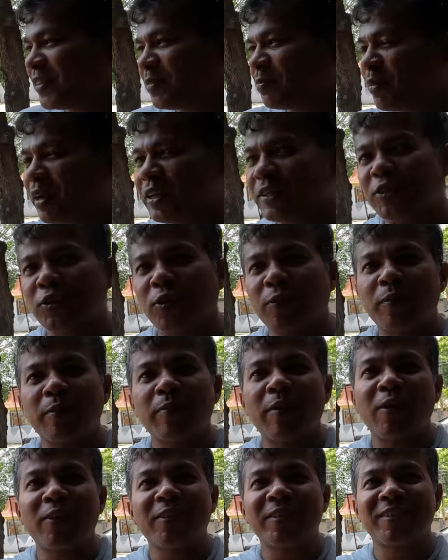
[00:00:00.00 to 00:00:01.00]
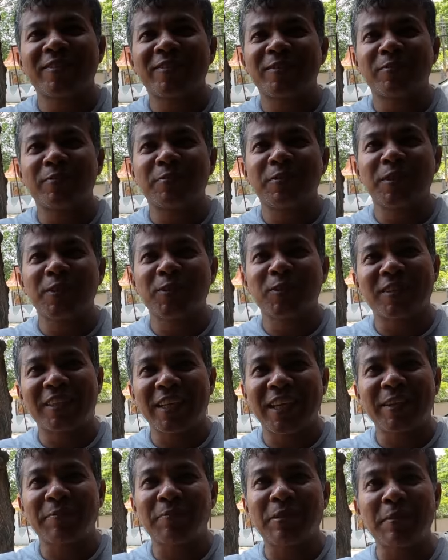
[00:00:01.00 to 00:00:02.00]
my shop about you
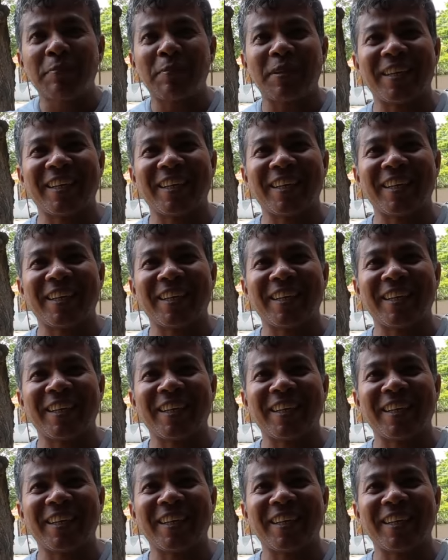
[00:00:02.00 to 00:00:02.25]
said people.